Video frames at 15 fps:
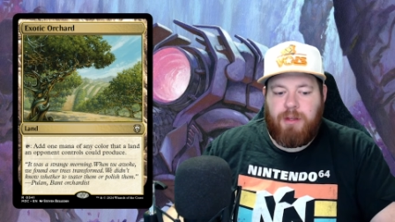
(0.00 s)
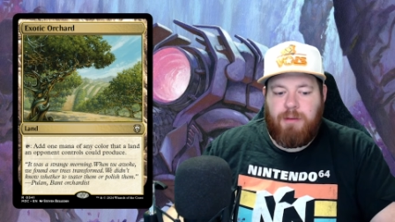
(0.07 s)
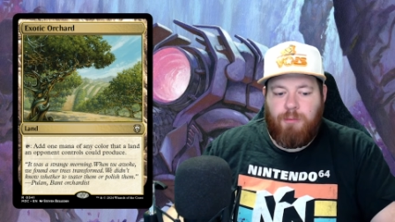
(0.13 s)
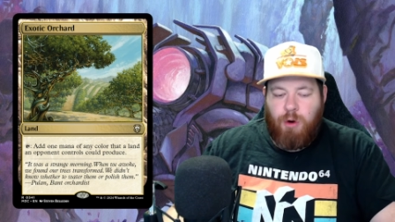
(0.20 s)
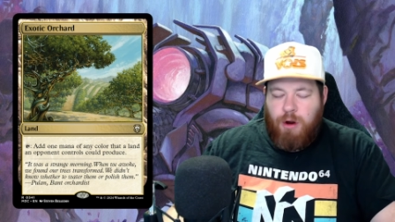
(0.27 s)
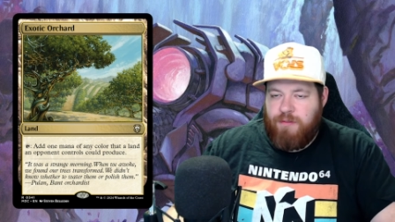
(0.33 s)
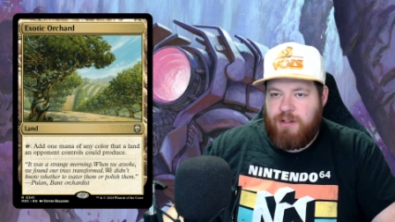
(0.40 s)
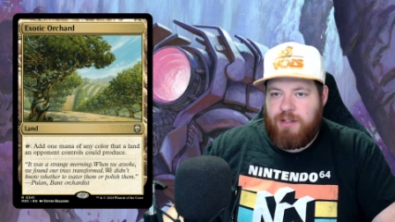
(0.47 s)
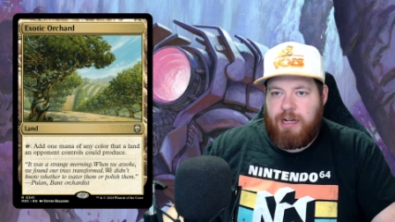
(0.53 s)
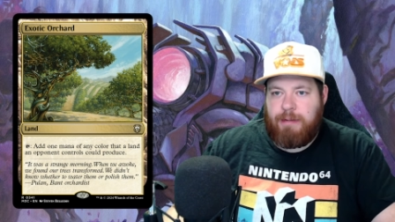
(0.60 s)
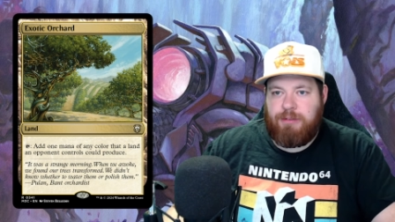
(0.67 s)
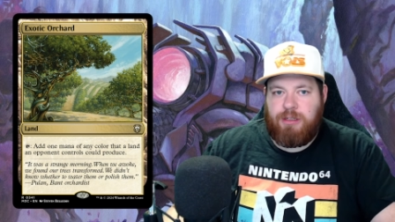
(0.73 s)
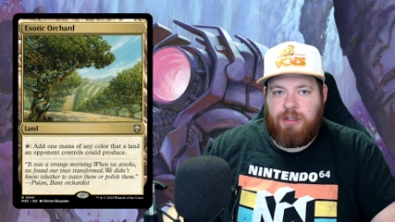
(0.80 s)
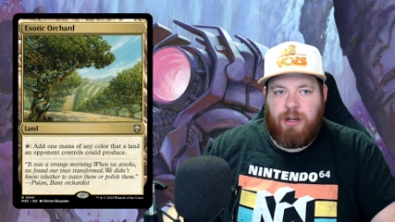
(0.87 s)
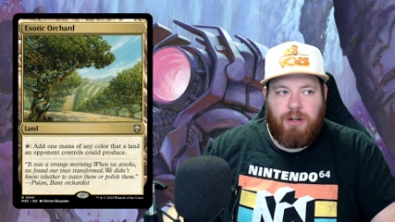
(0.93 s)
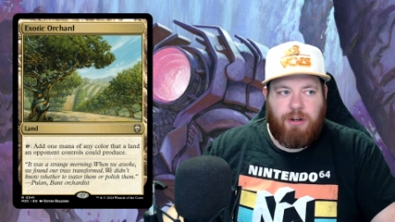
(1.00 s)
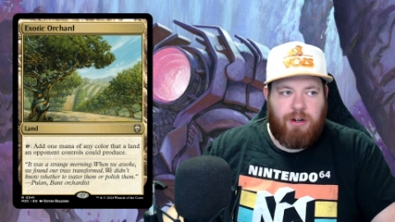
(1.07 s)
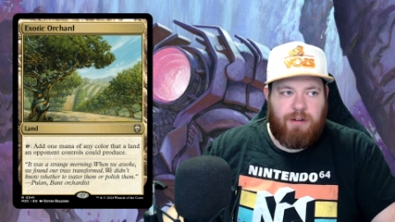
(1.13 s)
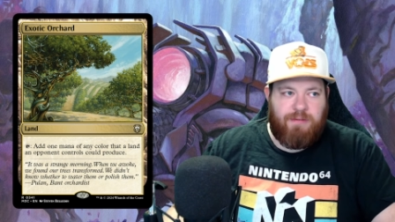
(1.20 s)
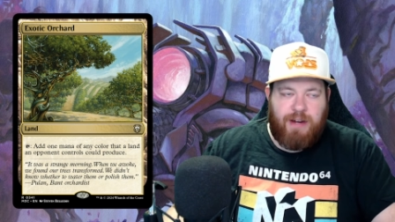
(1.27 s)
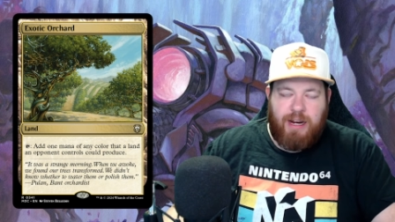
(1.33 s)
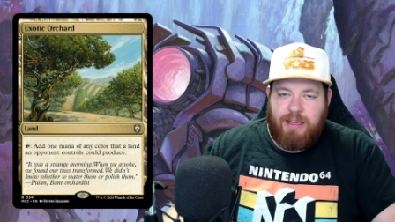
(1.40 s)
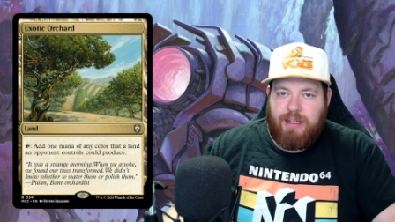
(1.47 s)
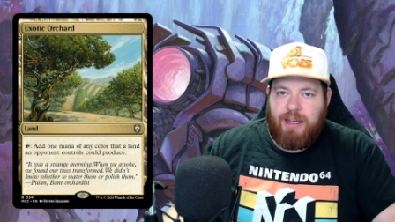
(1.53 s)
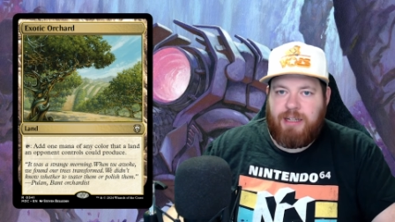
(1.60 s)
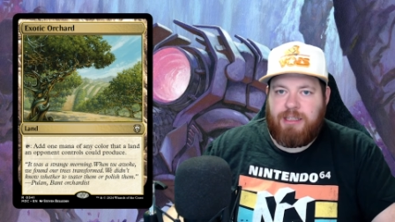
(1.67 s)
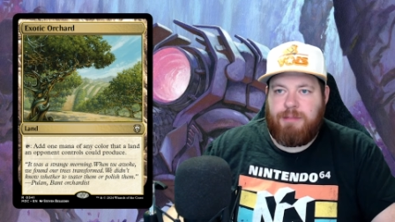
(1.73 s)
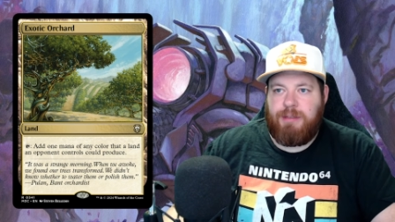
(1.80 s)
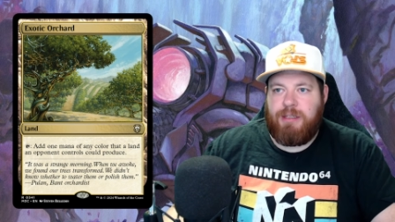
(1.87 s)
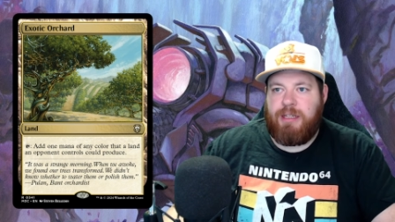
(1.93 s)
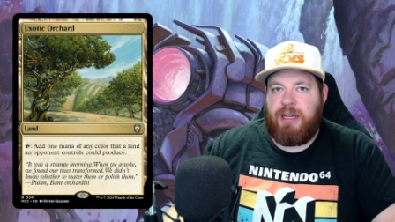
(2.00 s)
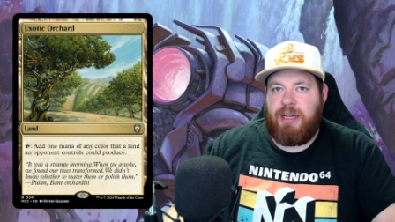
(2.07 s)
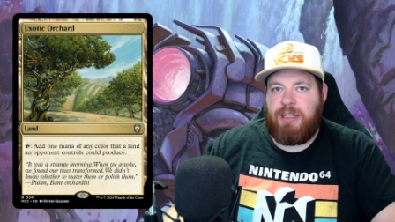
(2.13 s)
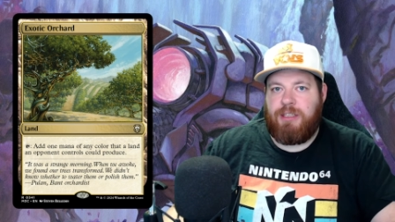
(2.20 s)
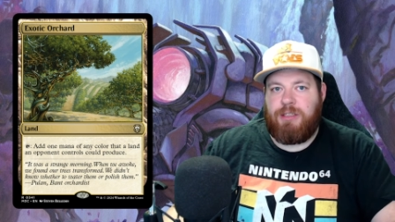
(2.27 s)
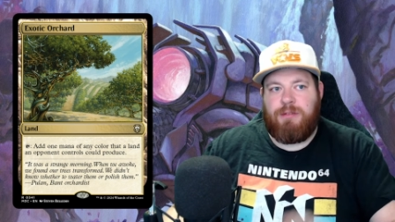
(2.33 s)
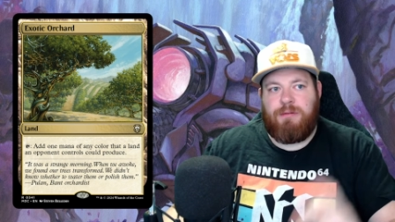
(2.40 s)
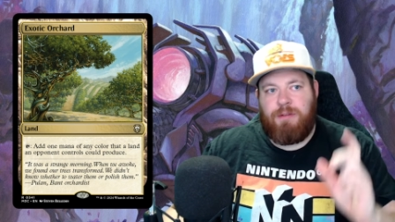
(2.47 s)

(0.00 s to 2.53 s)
More often times than not, you're going to find that to be the case